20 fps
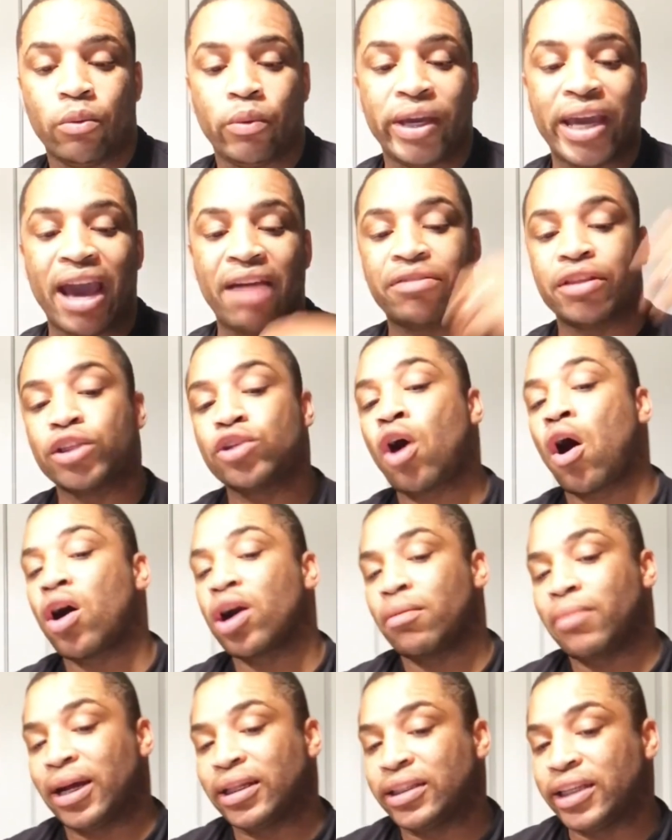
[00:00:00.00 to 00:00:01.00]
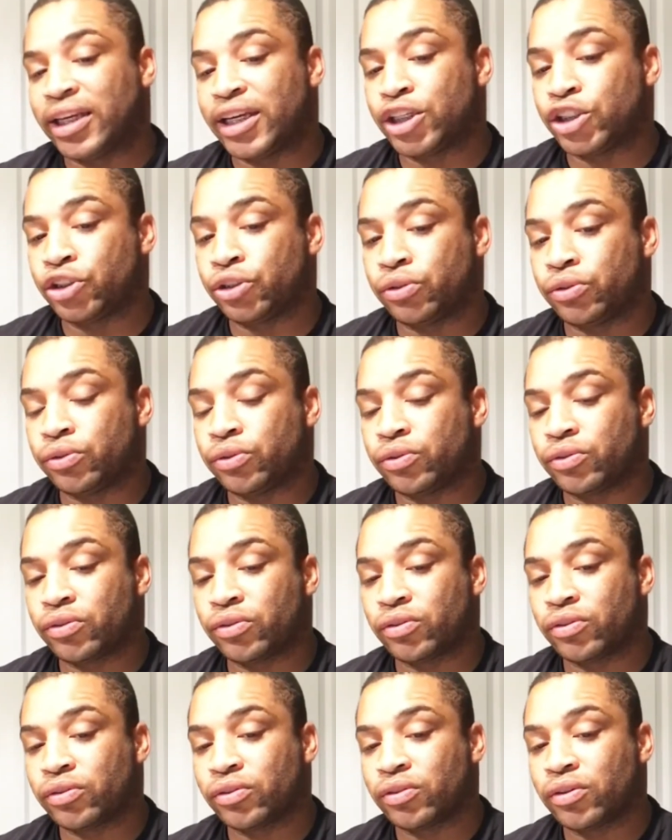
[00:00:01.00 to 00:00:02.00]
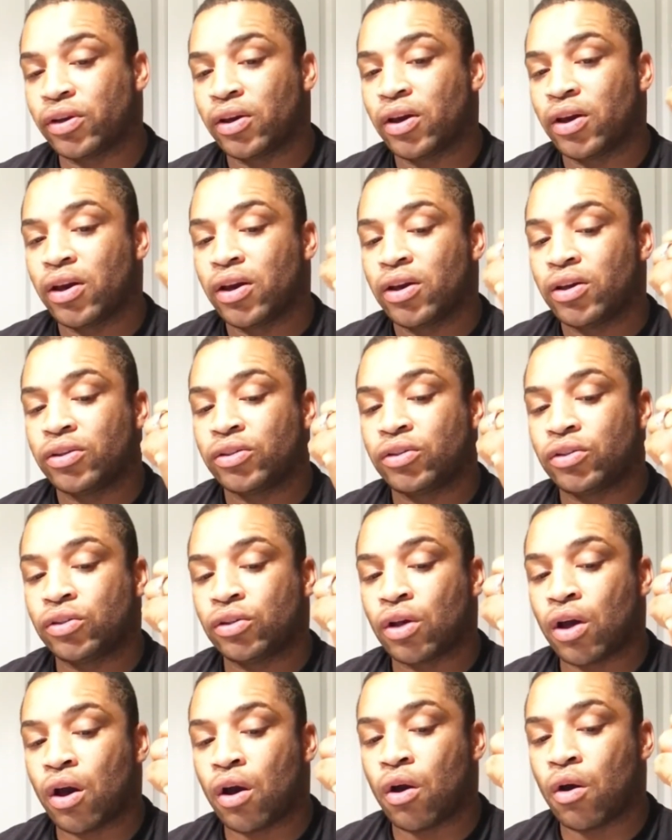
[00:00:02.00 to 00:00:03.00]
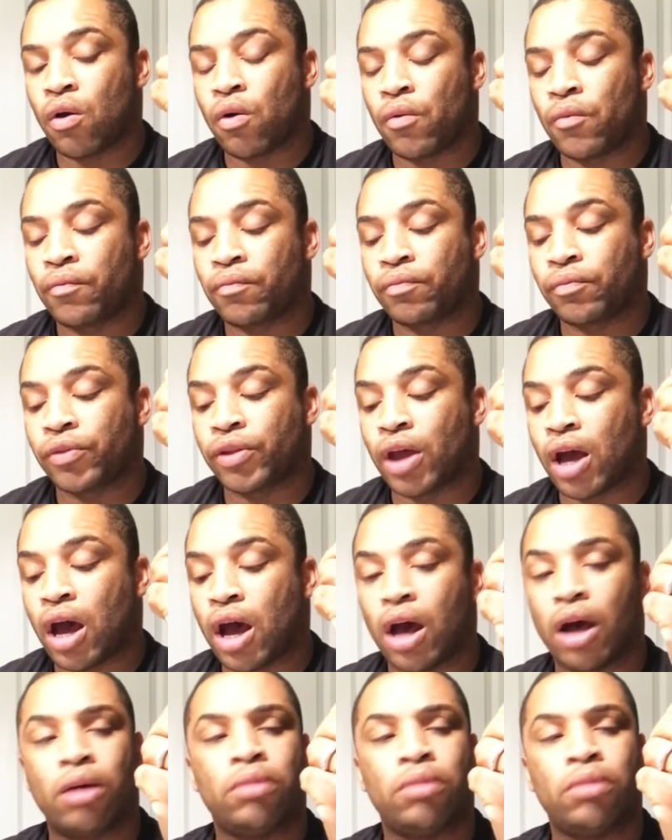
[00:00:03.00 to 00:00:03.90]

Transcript: we have to talk about the issues. So